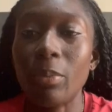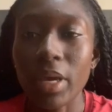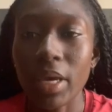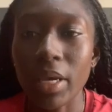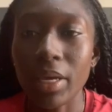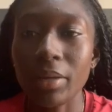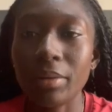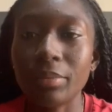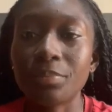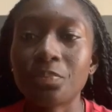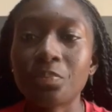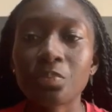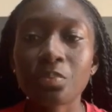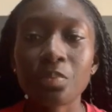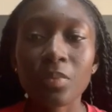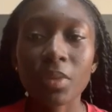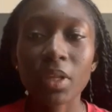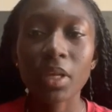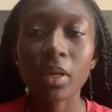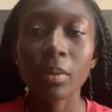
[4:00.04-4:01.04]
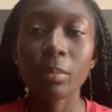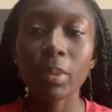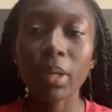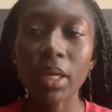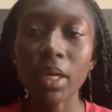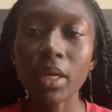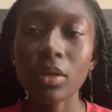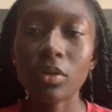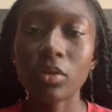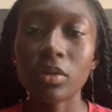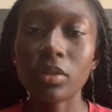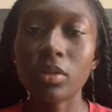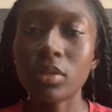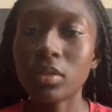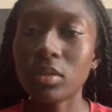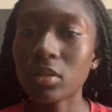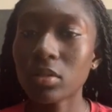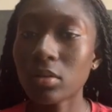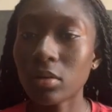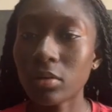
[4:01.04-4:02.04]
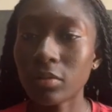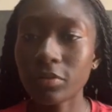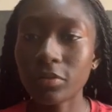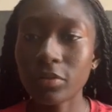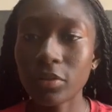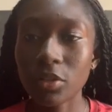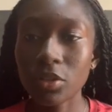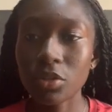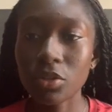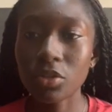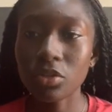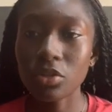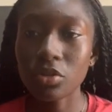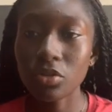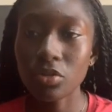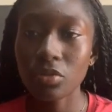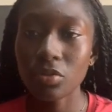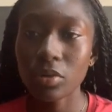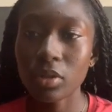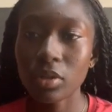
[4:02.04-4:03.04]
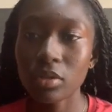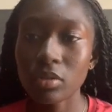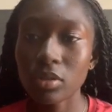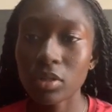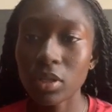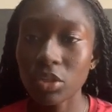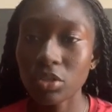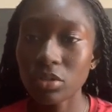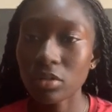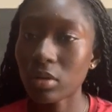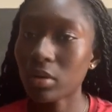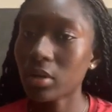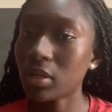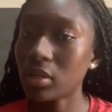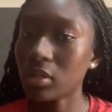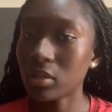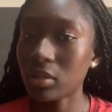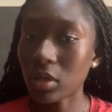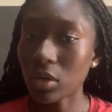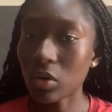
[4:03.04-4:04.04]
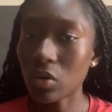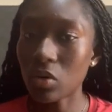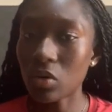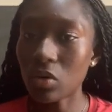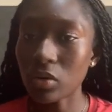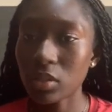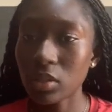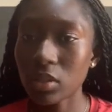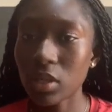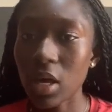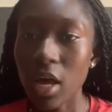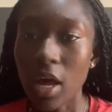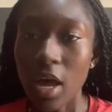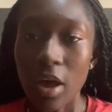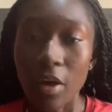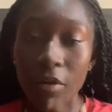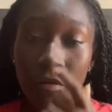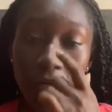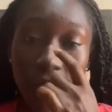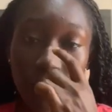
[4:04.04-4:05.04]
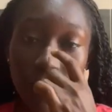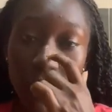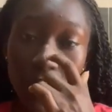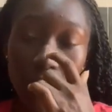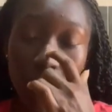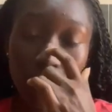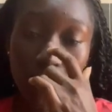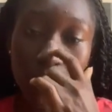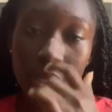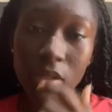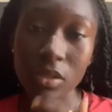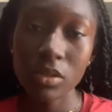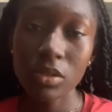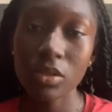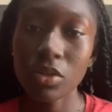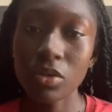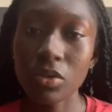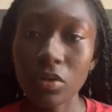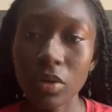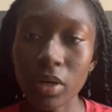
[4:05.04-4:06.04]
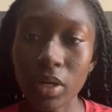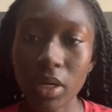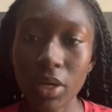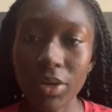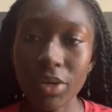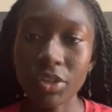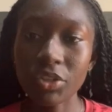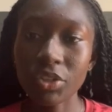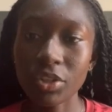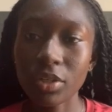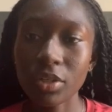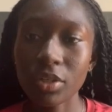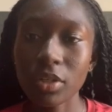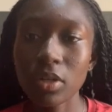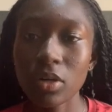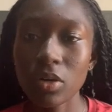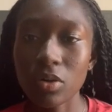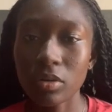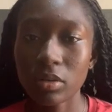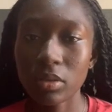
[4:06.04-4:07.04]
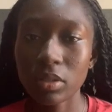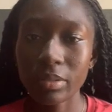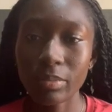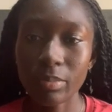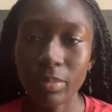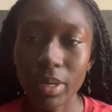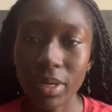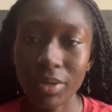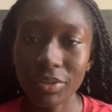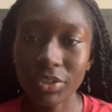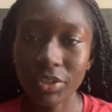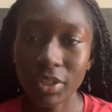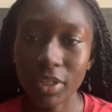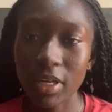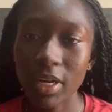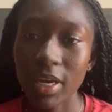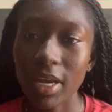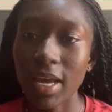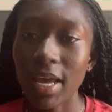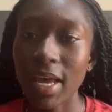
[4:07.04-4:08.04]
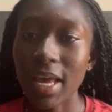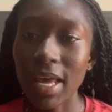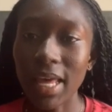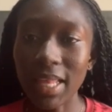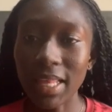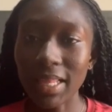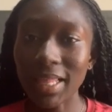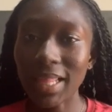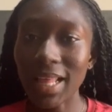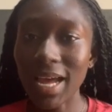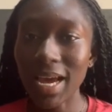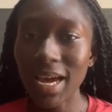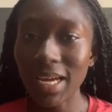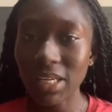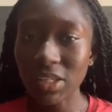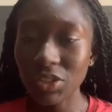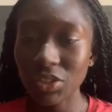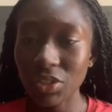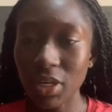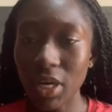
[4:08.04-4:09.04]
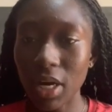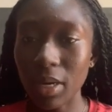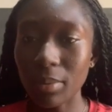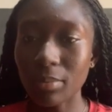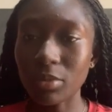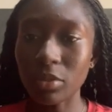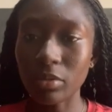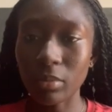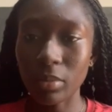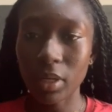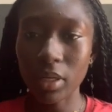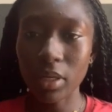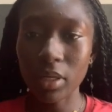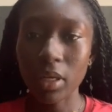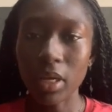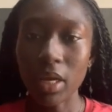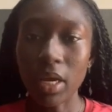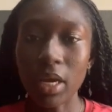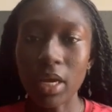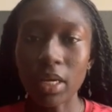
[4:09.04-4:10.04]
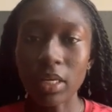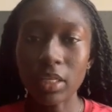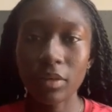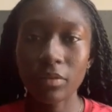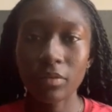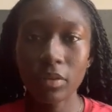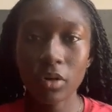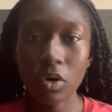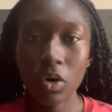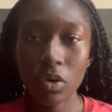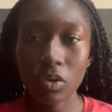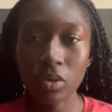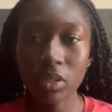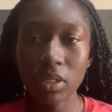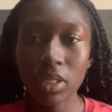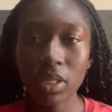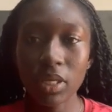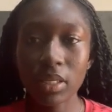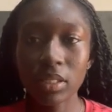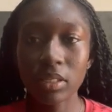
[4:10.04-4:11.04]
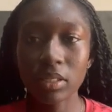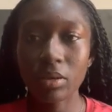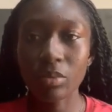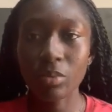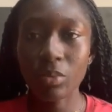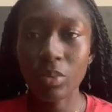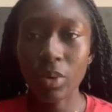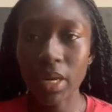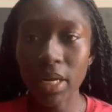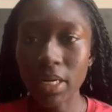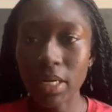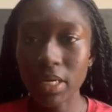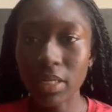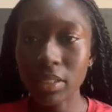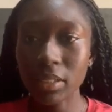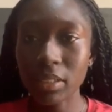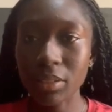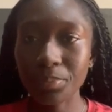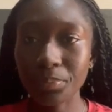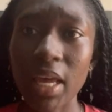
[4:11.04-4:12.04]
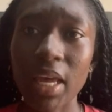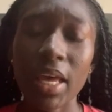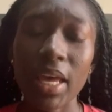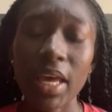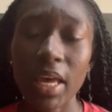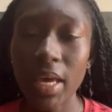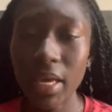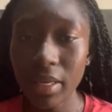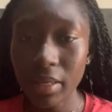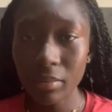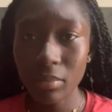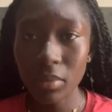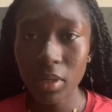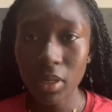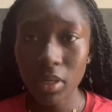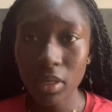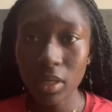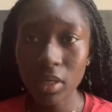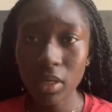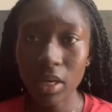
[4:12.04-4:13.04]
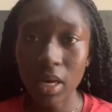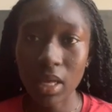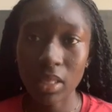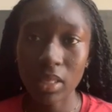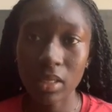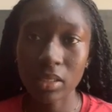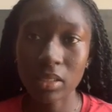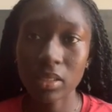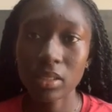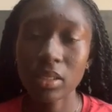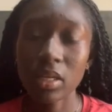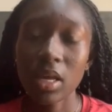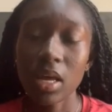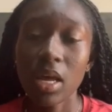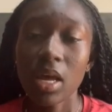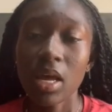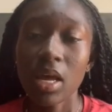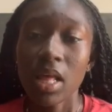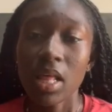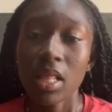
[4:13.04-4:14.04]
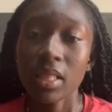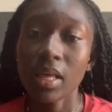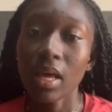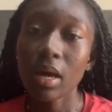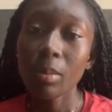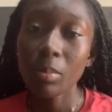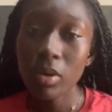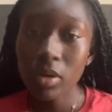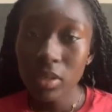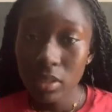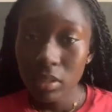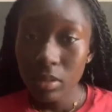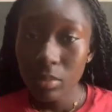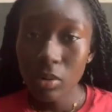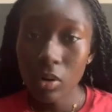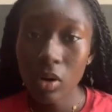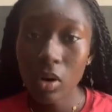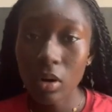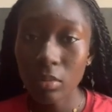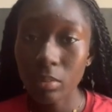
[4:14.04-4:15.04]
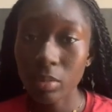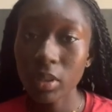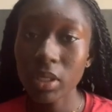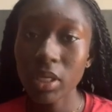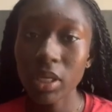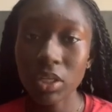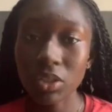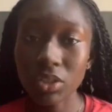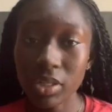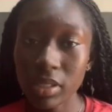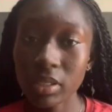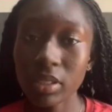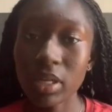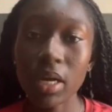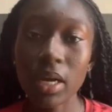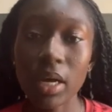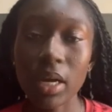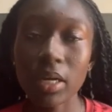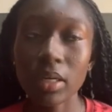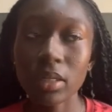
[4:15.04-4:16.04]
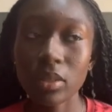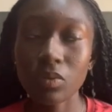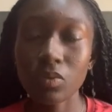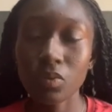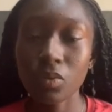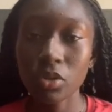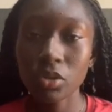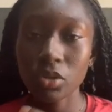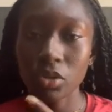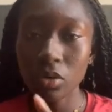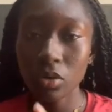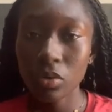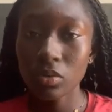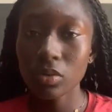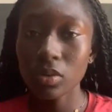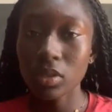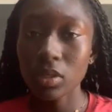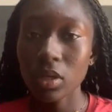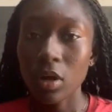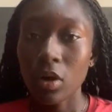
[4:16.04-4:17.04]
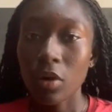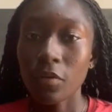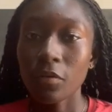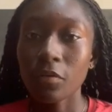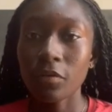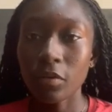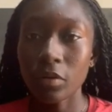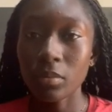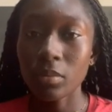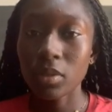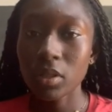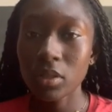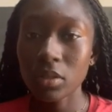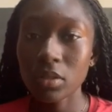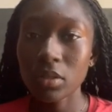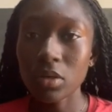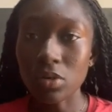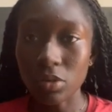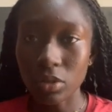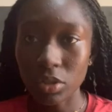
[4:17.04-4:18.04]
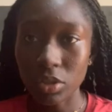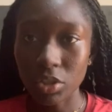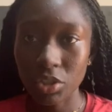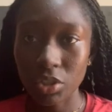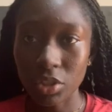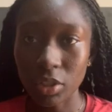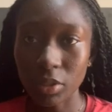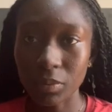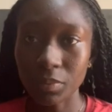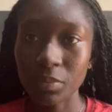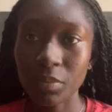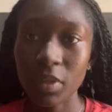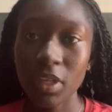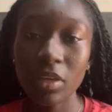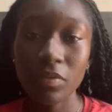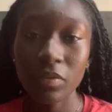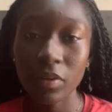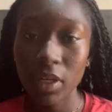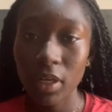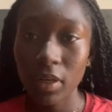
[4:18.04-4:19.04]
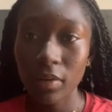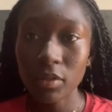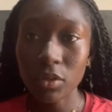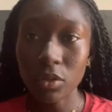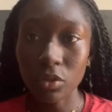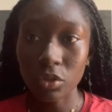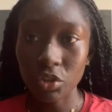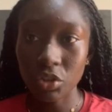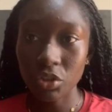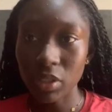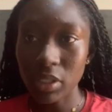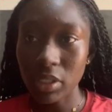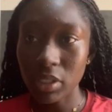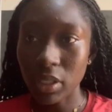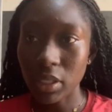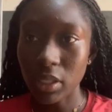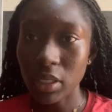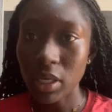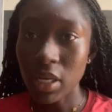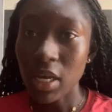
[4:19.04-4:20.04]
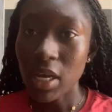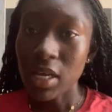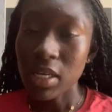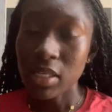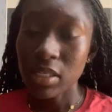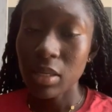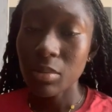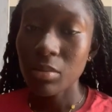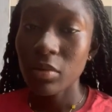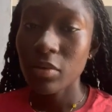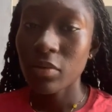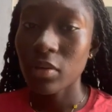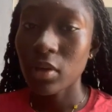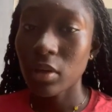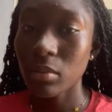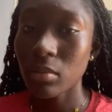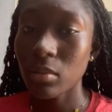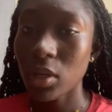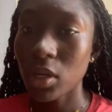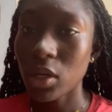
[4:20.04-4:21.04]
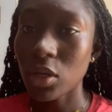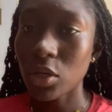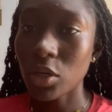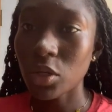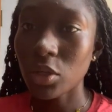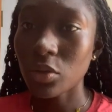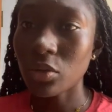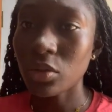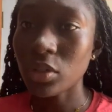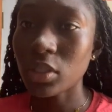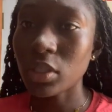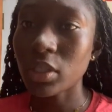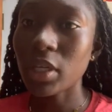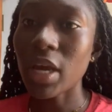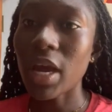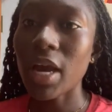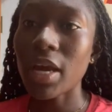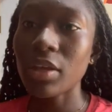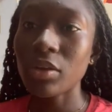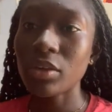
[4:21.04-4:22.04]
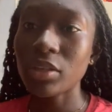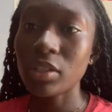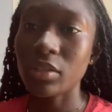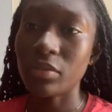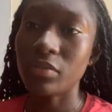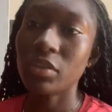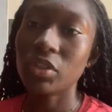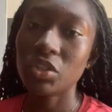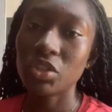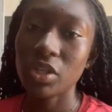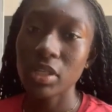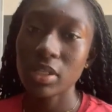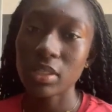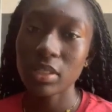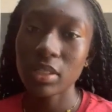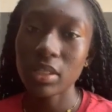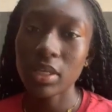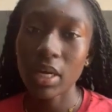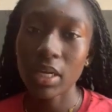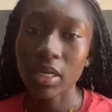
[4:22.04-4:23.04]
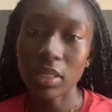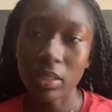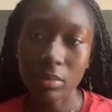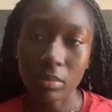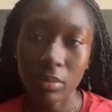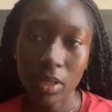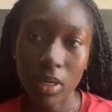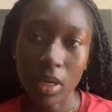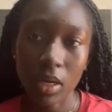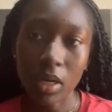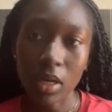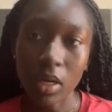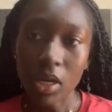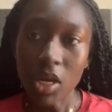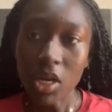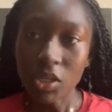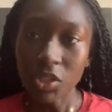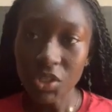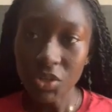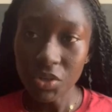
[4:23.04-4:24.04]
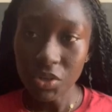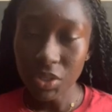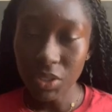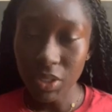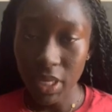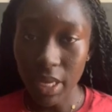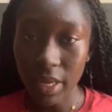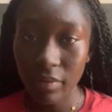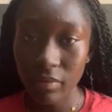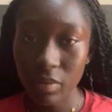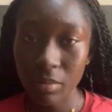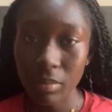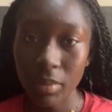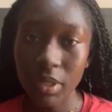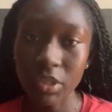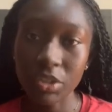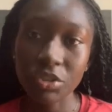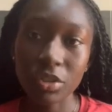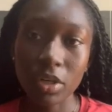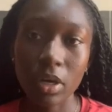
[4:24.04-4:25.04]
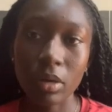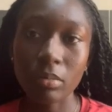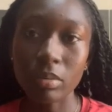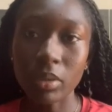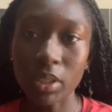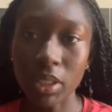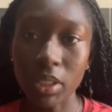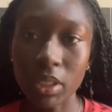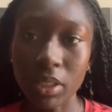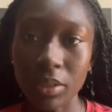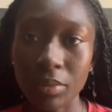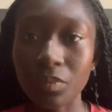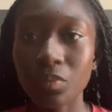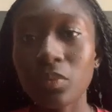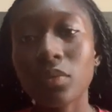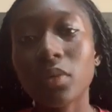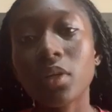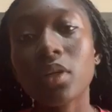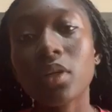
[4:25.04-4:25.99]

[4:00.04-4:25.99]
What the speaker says: pain, pain or discomfort during sexual intercourse, frequent urination, constipation, enlarged abdomen, difficulty getting pregnant, and many others. There are possible complications that can result from this condition if left untreated. Some of them may include iron deficiency anemia due to heavy menstrual bleeding,